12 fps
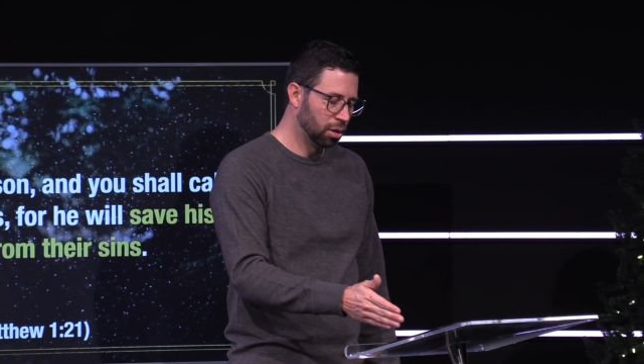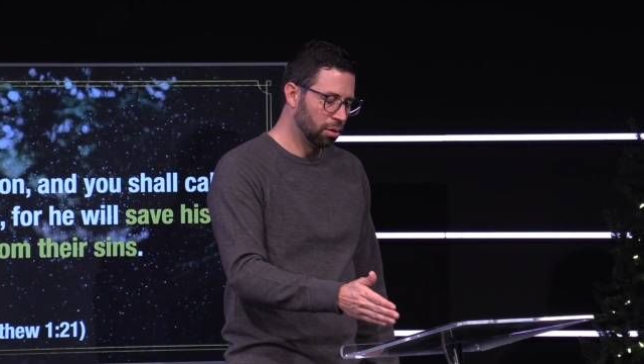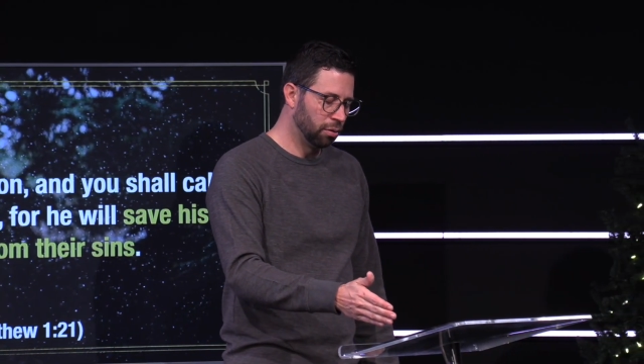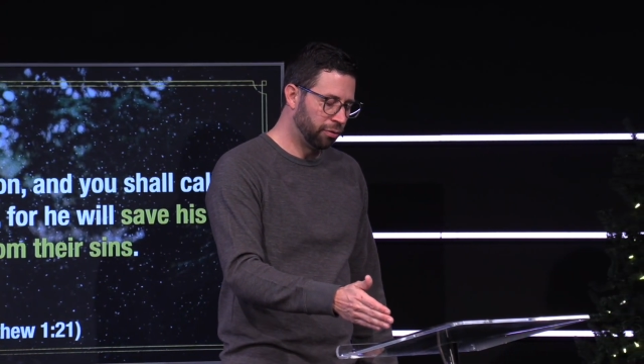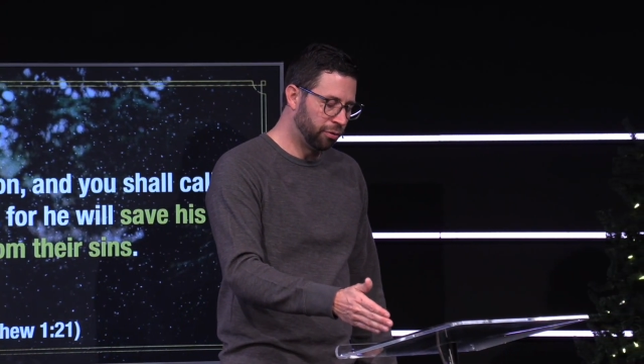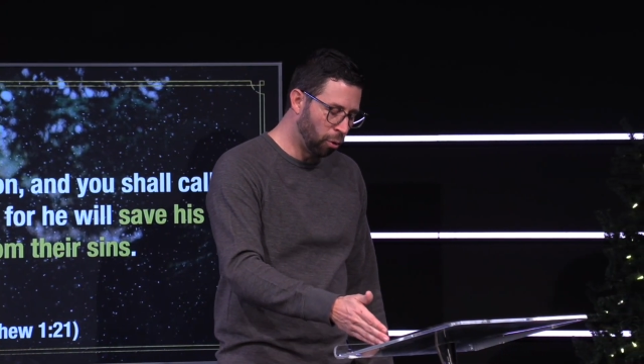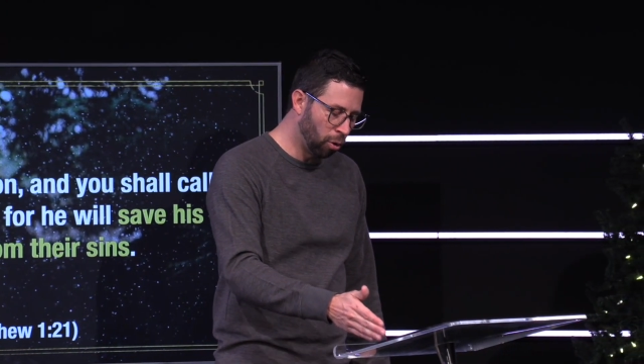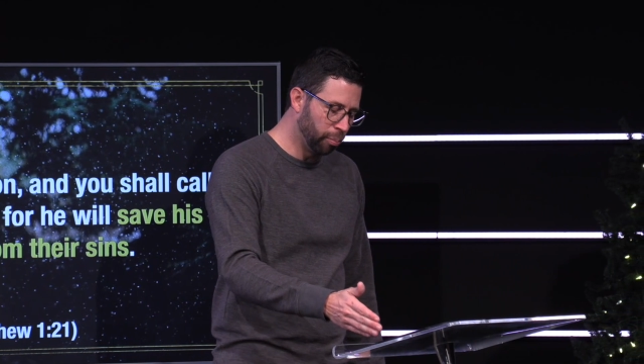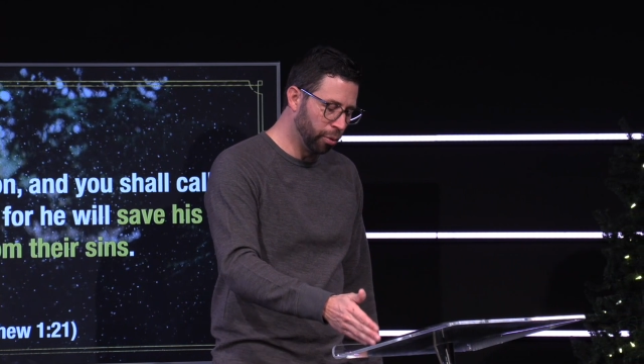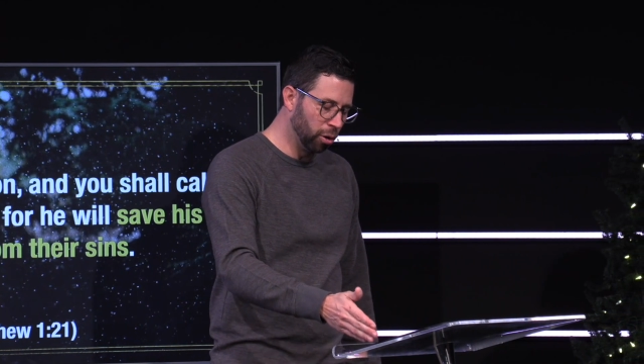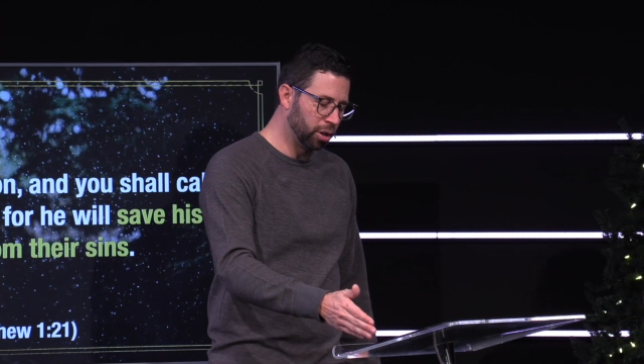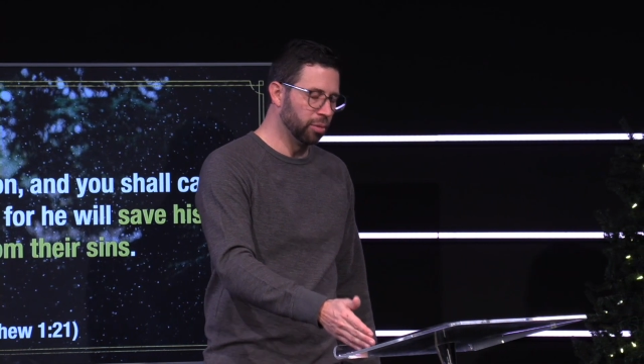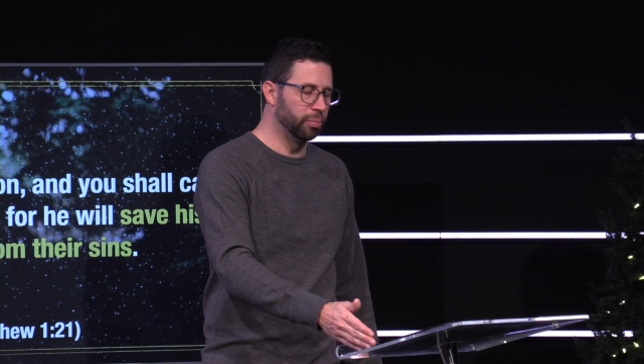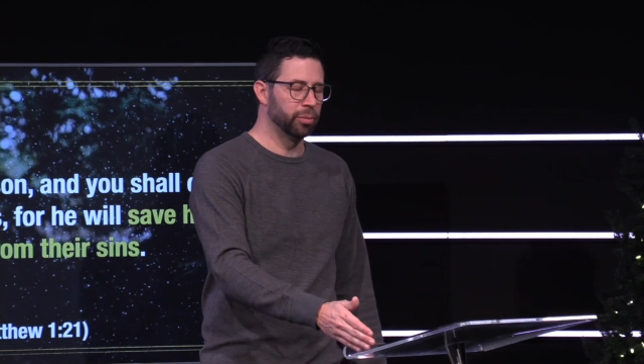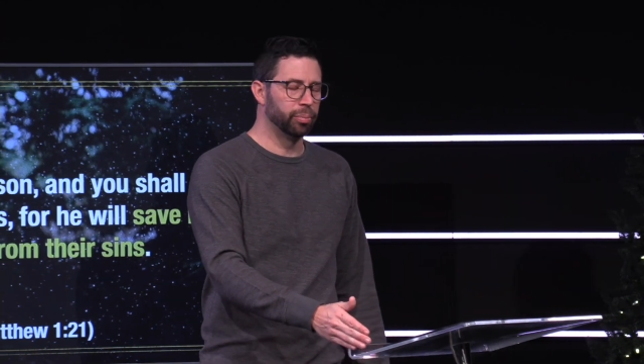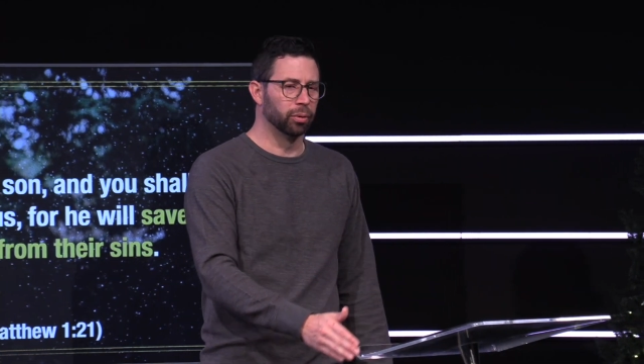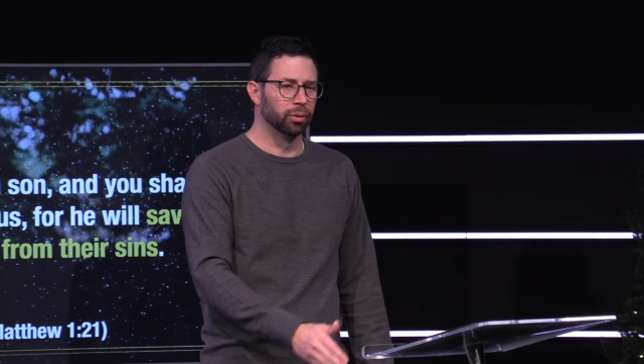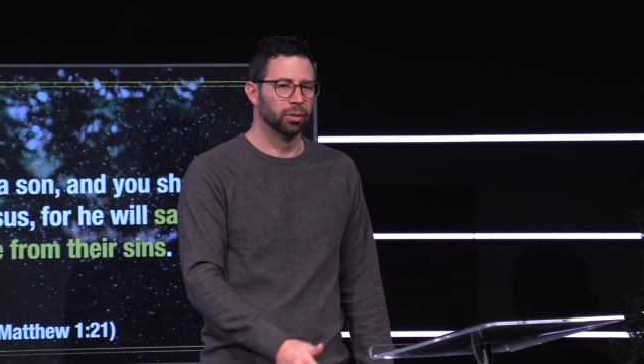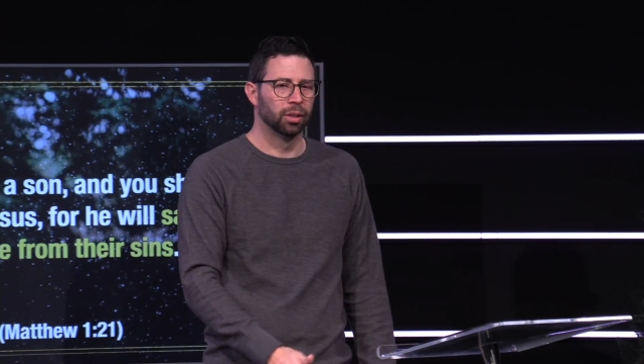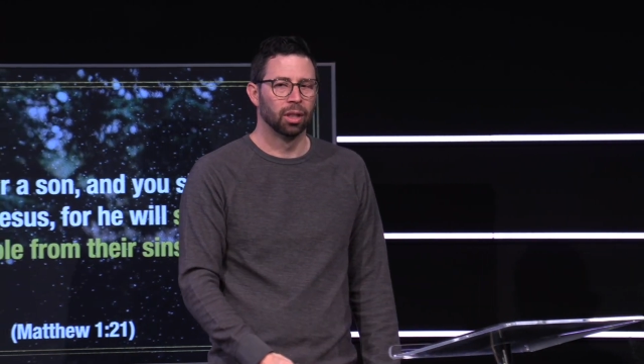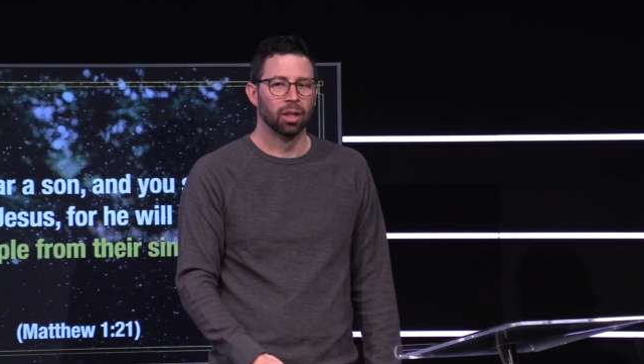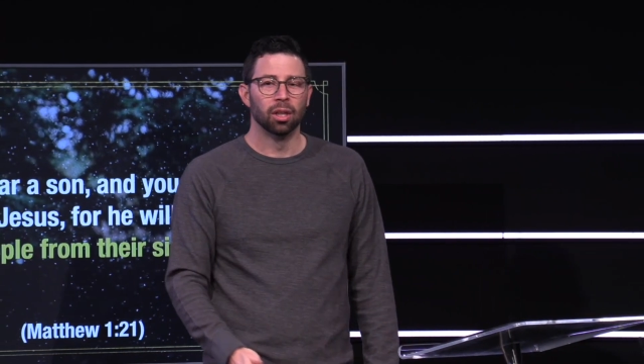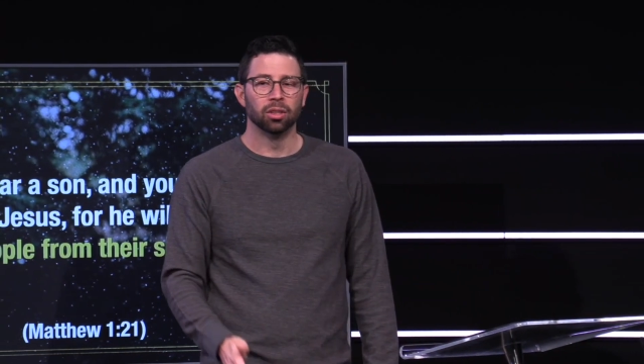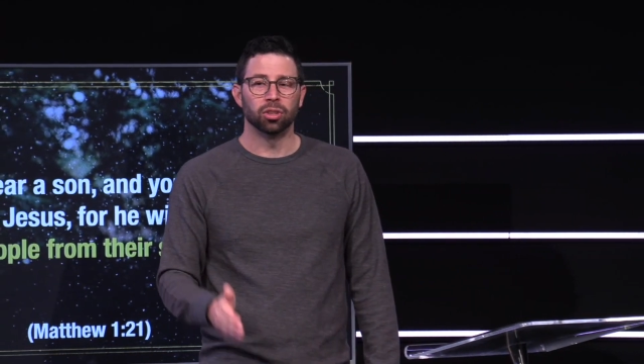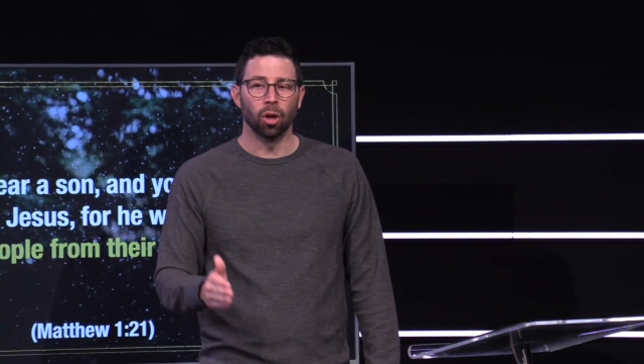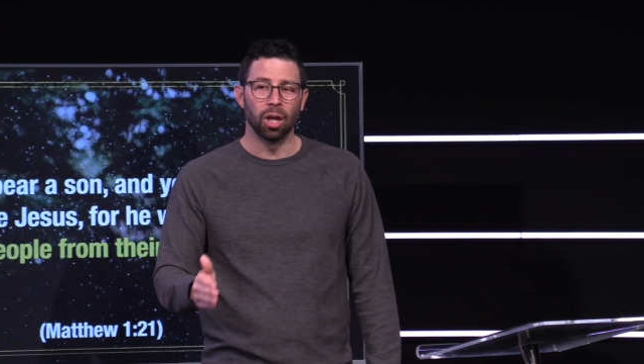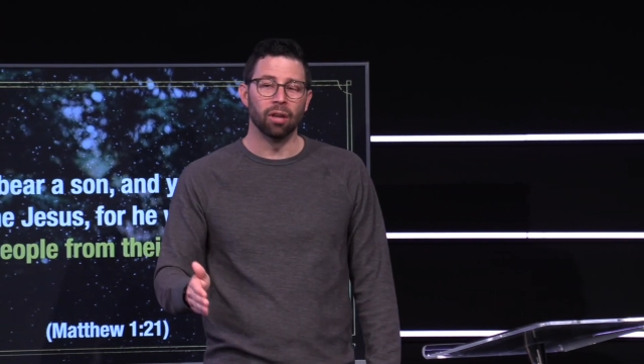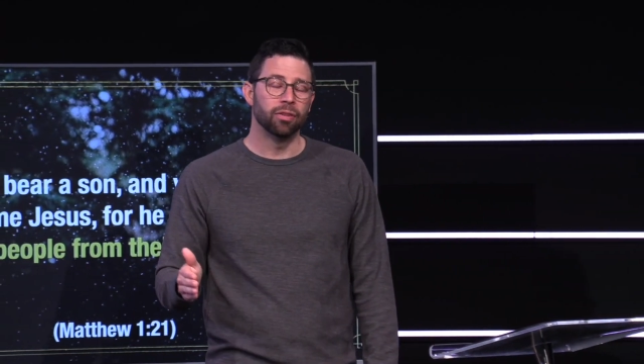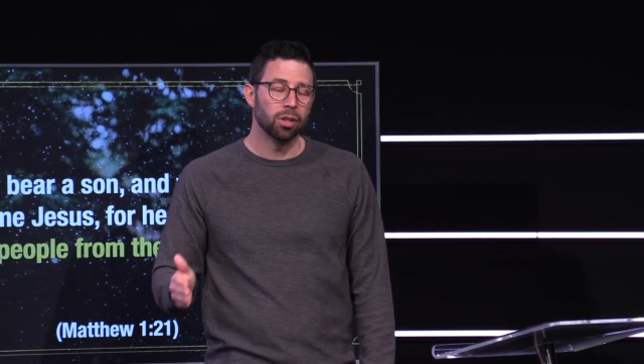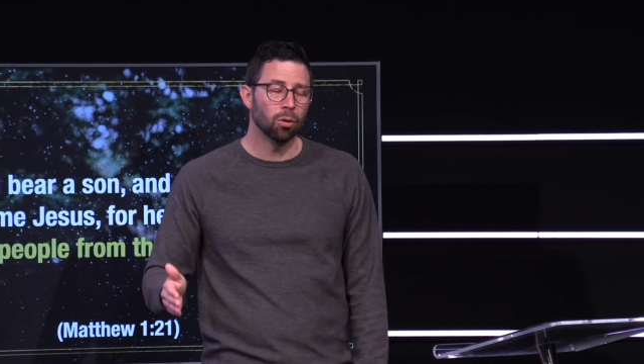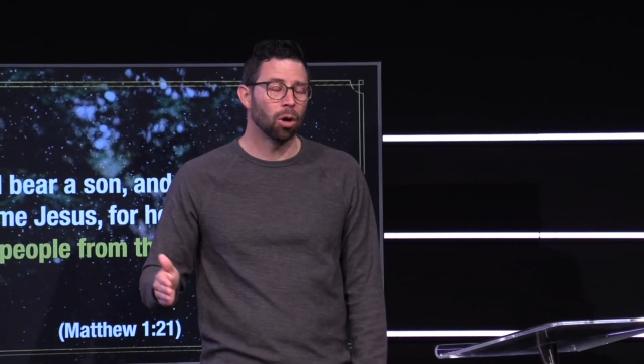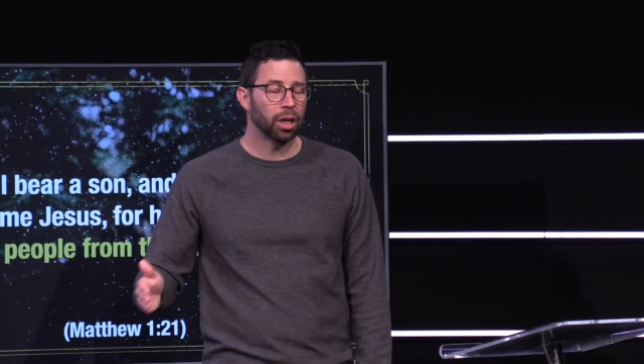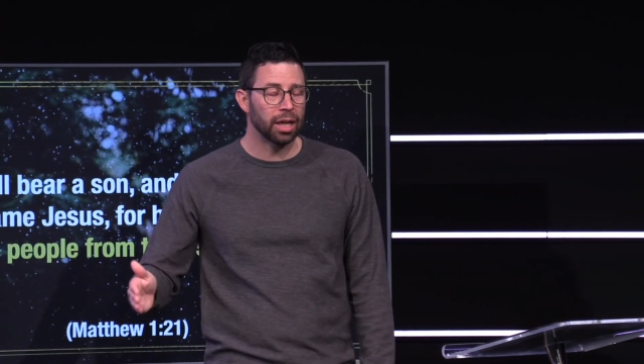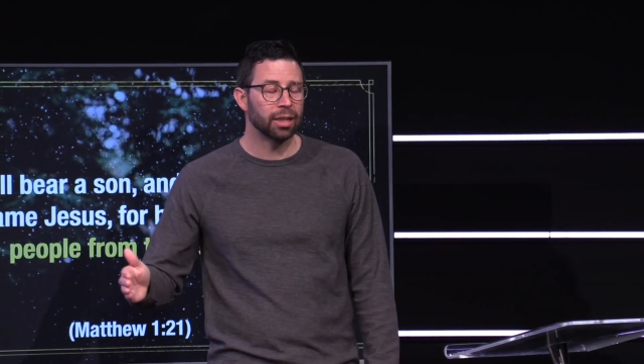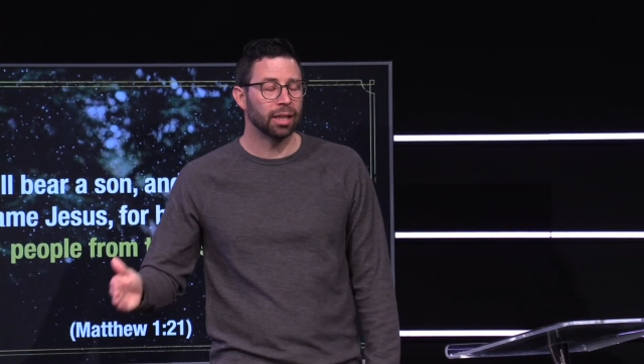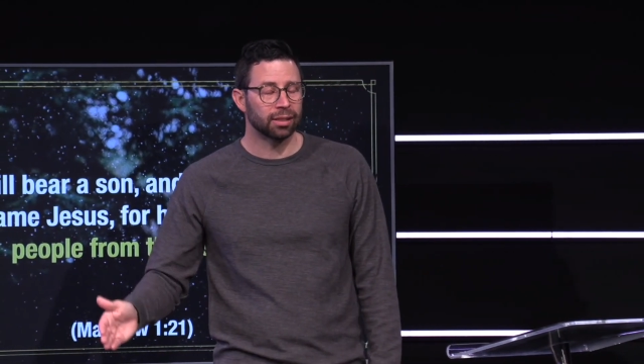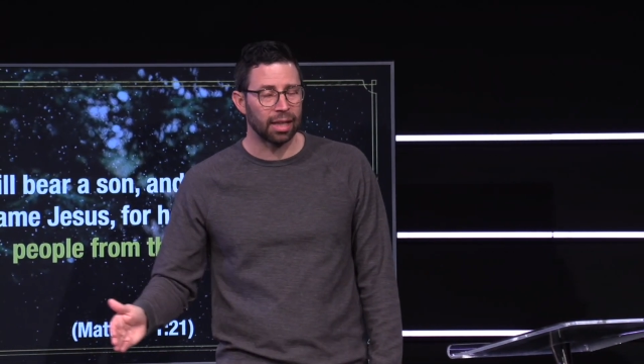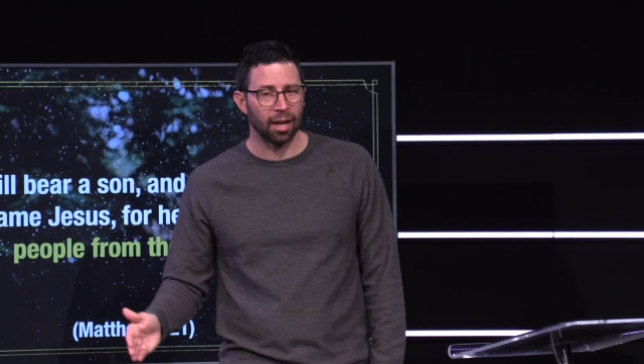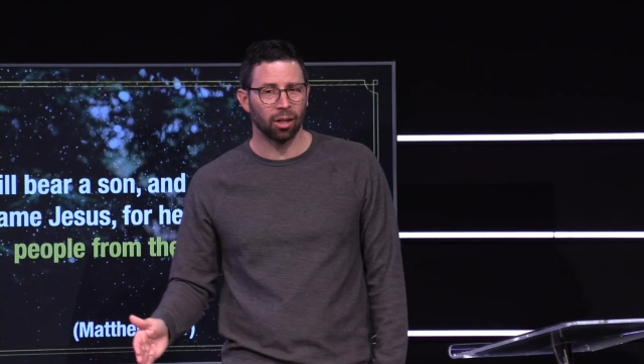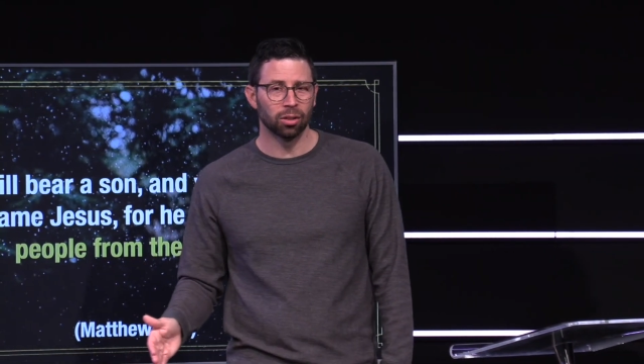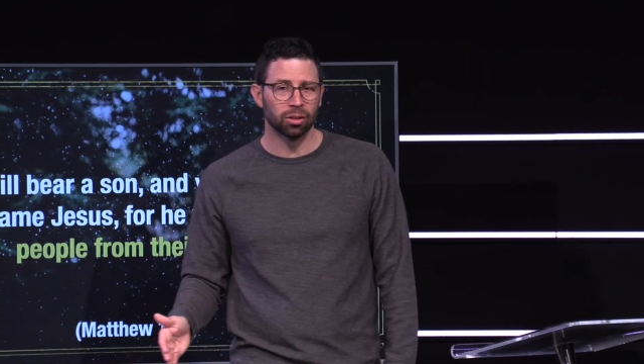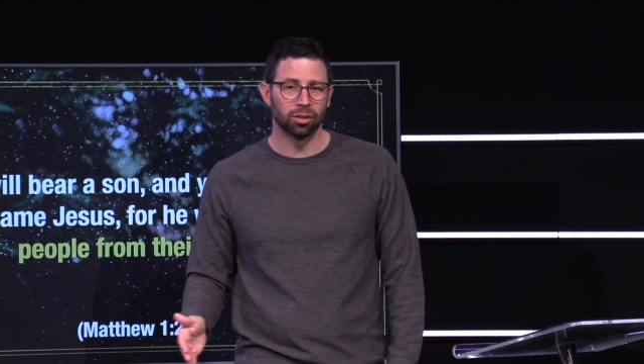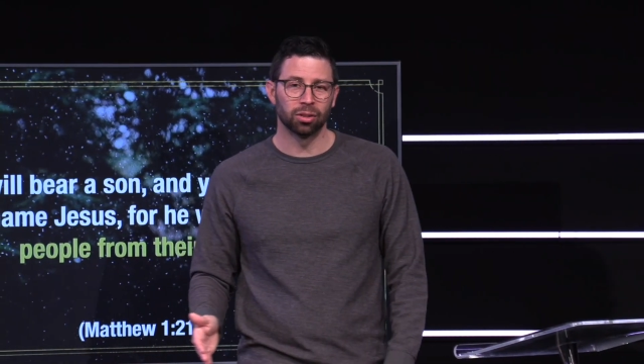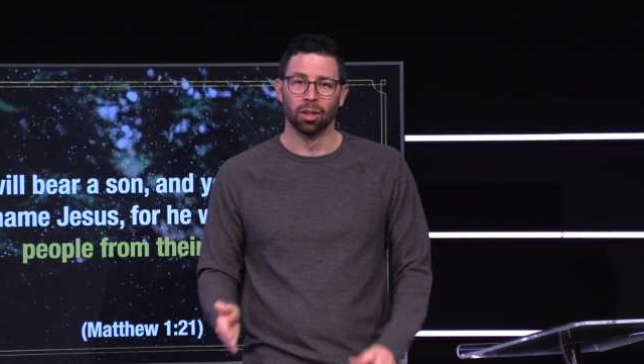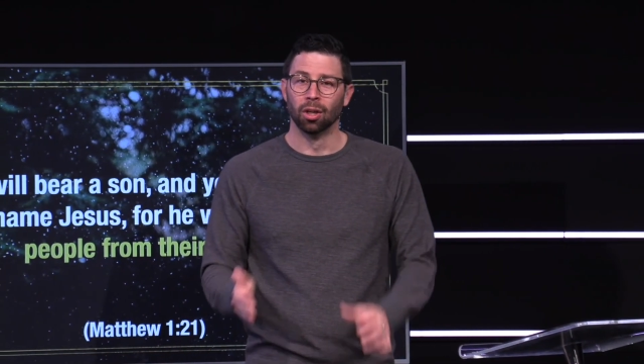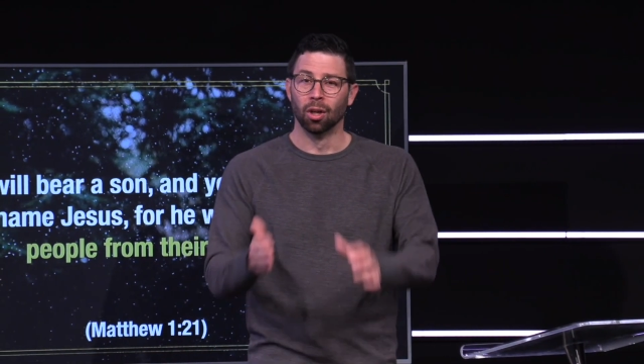for broken people. So if you are in this house,